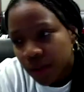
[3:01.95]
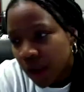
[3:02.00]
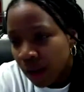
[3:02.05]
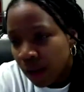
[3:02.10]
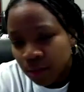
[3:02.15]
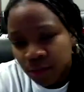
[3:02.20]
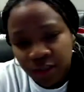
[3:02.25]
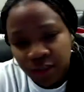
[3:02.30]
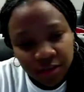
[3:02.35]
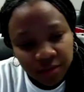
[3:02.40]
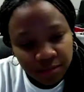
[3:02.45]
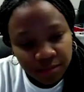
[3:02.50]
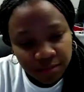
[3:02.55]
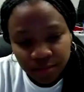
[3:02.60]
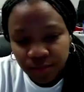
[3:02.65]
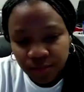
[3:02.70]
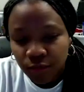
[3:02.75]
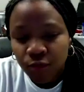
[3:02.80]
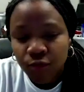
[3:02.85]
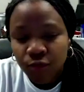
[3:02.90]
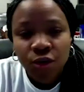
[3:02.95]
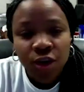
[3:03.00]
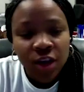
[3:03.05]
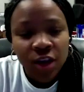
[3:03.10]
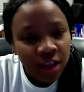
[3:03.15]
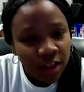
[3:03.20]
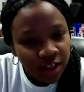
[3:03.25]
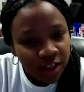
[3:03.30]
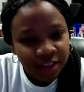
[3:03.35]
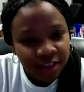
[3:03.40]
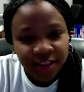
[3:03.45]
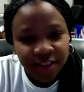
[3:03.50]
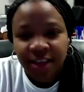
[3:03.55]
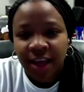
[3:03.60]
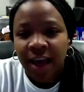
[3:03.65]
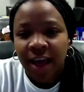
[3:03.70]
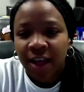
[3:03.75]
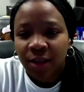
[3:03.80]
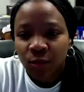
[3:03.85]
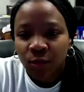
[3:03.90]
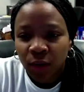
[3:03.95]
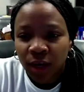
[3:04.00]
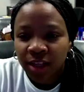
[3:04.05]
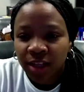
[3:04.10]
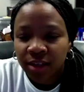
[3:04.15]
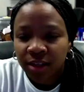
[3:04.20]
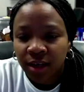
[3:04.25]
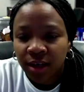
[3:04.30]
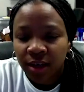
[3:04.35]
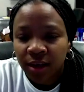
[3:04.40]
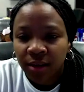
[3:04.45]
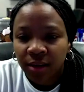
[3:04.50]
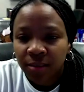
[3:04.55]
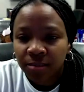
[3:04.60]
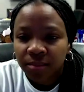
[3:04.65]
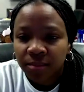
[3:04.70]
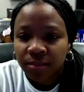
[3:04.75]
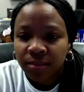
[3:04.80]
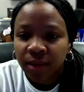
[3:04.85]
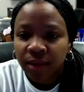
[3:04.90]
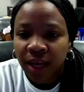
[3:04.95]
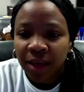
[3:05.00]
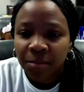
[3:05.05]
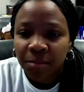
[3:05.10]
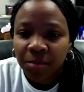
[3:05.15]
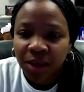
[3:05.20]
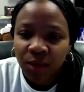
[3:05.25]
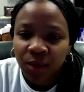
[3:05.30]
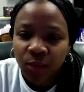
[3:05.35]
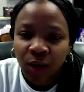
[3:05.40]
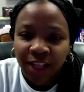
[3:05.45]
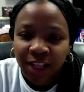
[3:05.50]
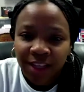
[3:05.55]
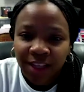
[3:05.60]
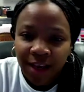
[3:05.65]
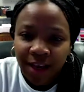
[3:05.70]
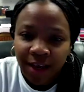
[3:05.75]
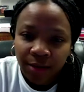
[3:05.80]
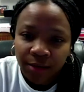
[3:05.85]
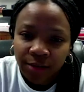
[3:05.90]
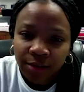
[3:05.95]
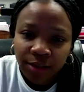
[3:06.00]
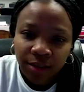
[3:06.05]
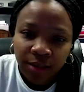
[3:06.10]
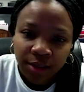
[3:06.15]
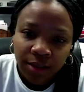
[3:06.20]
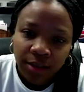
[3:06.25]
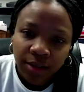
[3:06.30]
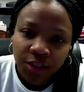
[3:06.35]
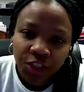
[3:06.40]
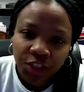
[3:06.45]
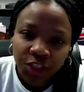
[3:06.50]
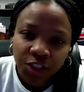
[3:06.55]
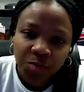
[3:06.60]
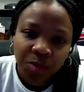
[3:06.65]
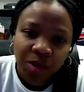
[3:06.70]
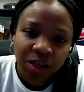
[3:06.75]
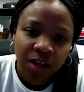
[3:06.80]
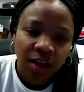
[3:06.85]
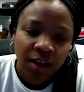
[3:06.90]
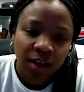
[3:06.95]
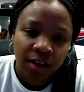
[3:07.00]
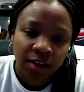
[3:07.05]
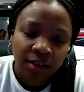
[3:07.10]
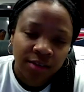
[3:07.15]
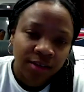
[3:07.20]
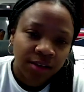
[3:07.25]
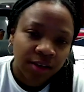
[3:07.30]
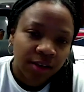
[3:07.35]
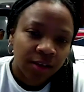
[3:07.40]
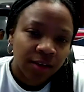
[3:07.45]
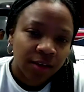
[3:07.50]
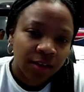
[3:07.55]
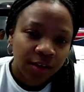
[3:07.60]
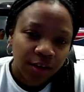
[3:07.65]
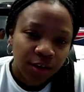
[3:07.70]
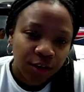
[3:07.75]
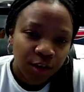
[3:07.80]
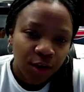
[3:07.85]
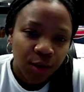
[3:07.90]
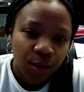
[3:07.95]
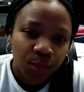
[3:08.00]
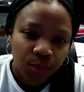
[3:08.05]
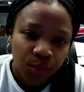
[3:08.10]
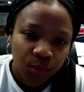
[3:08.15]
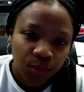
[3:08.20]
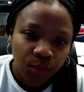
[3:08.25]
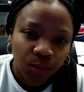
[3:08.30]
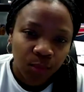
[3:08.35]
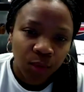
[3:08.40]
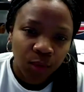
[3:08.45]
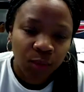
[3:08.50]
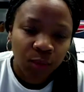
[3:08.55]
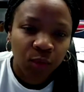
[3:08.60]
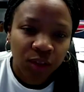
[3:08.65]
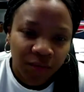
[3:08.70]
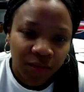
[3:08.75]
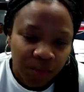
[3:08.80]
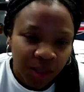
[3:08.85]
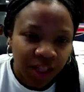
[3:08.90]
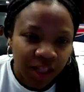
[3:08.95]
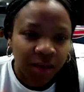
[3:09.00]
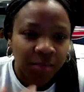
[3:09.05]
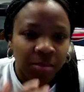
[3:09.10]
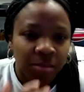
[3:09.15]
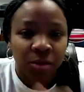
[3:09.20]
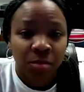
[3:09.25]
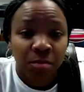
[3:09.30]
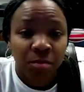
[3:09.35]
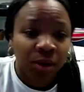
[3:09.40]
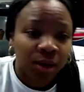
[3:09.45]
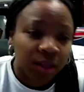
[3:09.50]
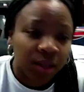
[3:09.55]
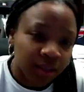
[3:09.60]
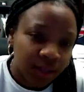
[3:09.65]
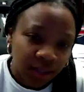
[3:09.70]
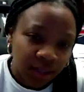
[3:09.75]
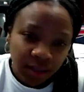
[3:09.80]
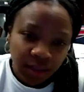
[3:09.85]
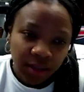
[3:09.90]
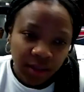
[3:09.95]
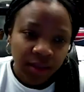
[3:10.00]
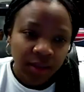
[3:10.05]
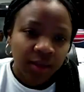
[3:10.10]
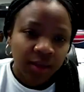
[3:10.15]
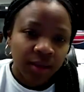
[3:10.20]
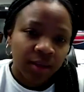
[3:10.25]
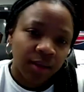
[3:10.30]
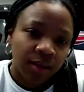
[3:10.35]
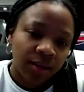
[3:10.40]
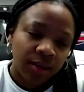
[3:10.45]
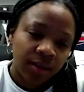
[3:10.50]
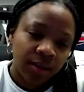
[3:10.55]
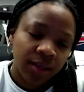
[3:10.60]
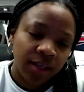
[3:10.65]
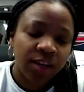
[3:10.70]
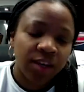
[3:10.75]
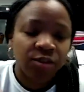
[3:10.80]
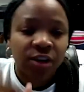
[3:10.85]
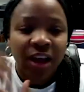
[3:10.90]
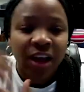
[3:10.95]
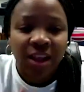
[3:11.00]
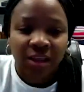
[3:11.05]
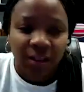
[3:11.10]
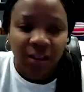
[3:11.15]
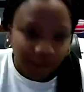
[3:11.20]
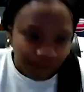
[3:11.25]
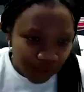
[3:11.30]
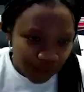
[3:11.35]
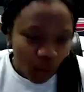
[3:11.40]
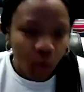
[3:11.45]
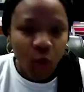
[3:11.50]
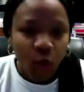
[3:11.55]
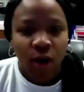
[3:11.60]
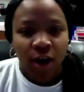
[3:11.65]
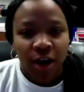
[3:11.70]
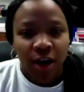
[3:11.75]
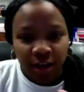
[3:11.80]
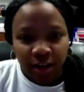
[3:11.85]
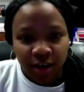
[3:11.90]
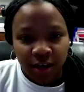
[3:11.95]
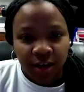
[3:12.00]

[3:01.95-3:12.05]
was really sad when AP went down, just because, you know, we would have been able to put Kira at the four,